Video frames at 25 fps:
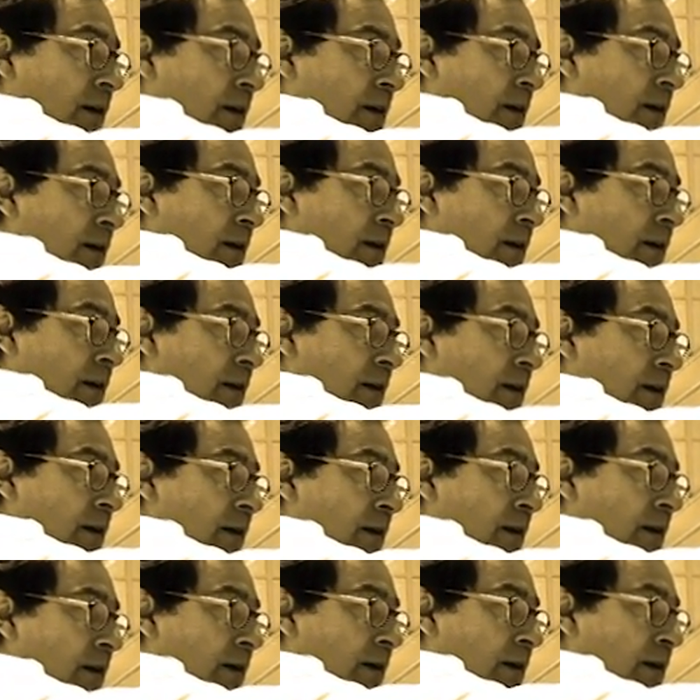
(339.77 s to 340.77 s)
because you
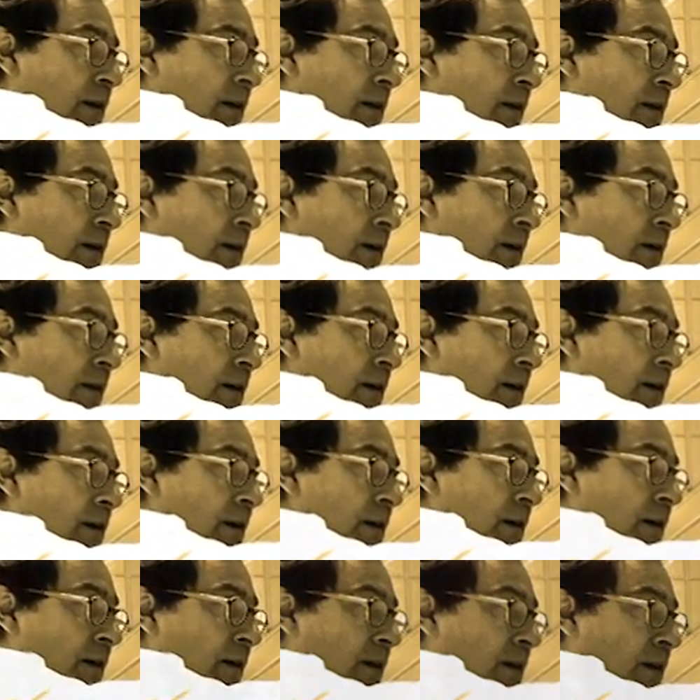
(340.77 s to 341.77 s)
don't have control
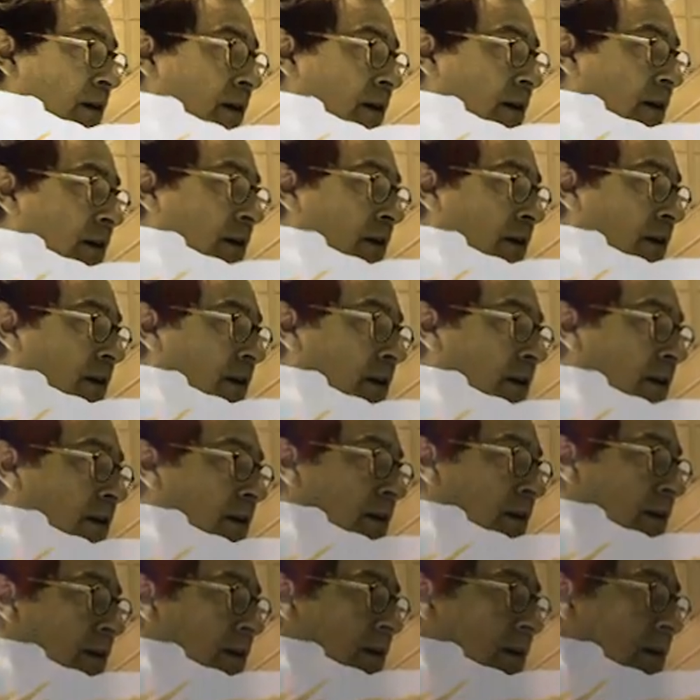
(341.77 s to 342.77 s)
of your body like you
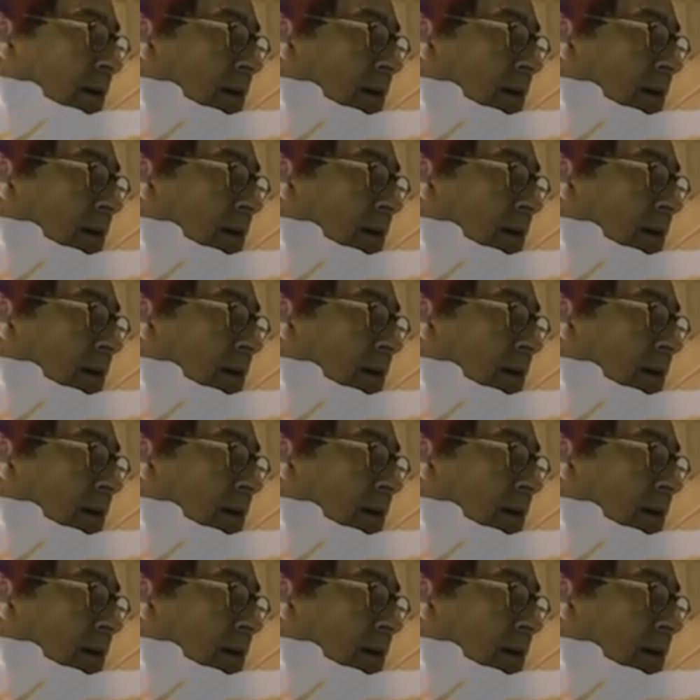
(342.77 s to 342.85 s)
used to,